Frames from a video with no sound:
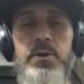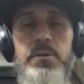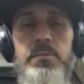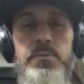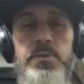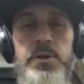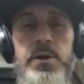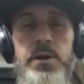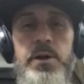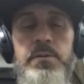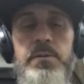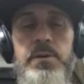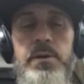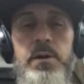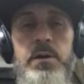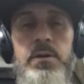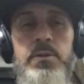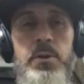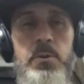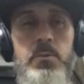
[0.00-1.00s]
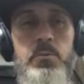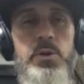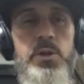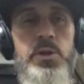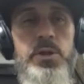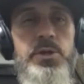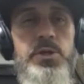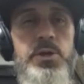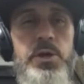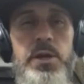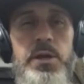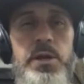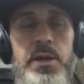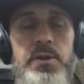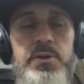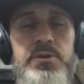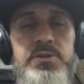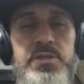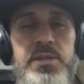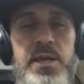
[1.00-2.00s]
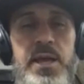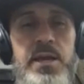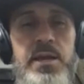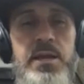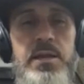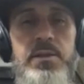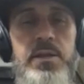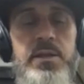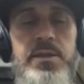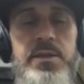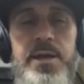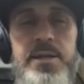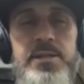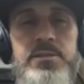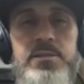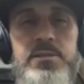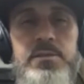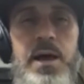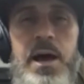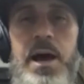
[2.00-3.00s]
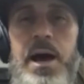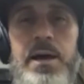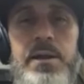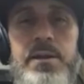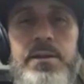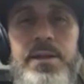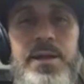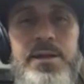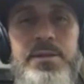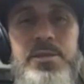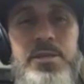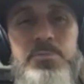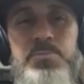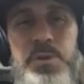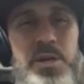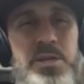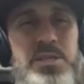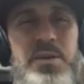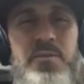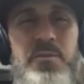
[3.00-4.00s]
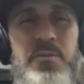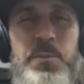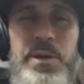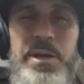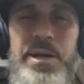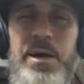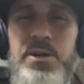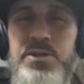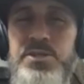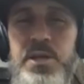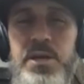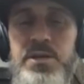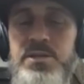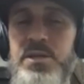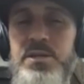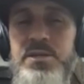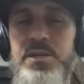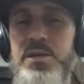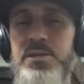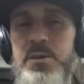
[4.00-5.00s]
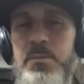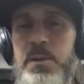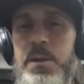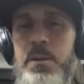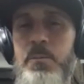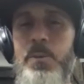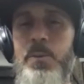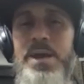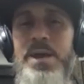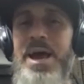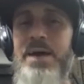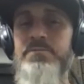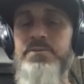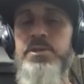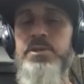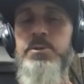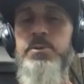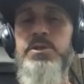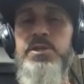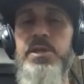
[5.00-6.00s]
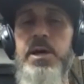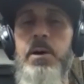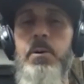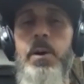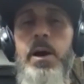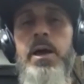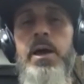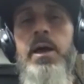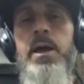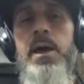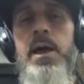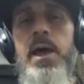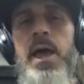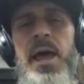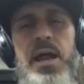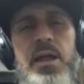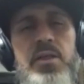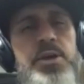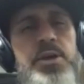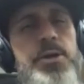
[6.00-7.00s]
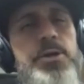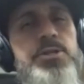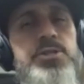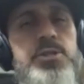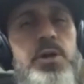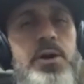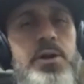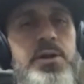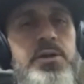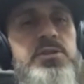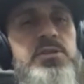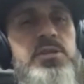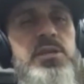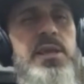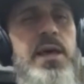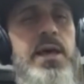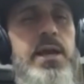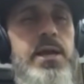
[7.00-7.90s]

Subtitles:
They're really good at understanding that that's not, that just because everybody else does it doesn't mean we have to do it that way. And I think you're starting to see that in